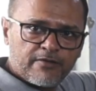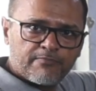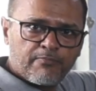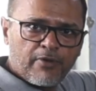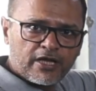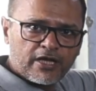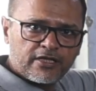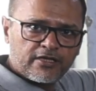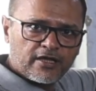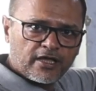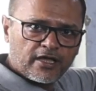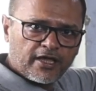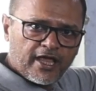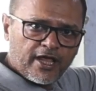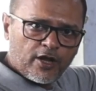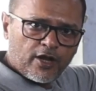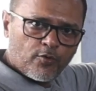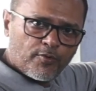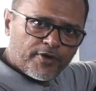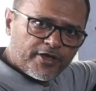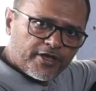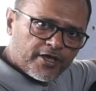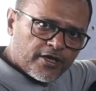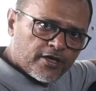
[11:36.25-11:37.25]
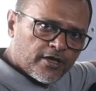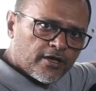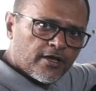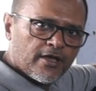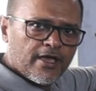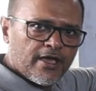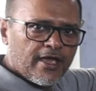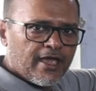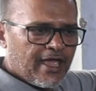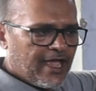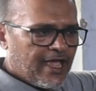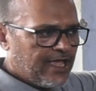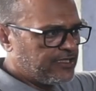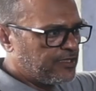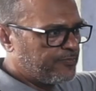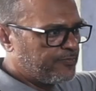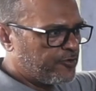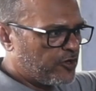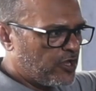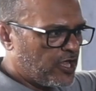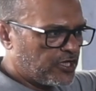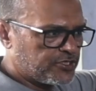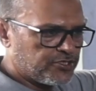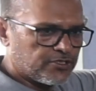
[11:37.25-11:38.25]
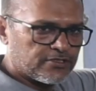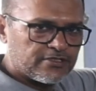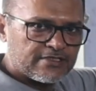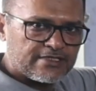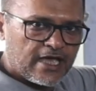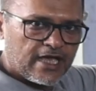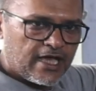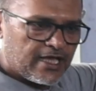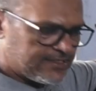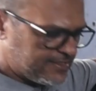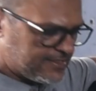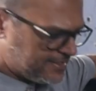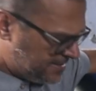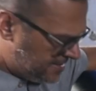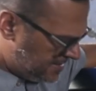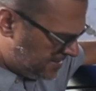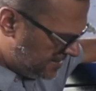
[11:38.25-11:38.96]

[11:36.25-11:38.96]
button again over here and the production starts.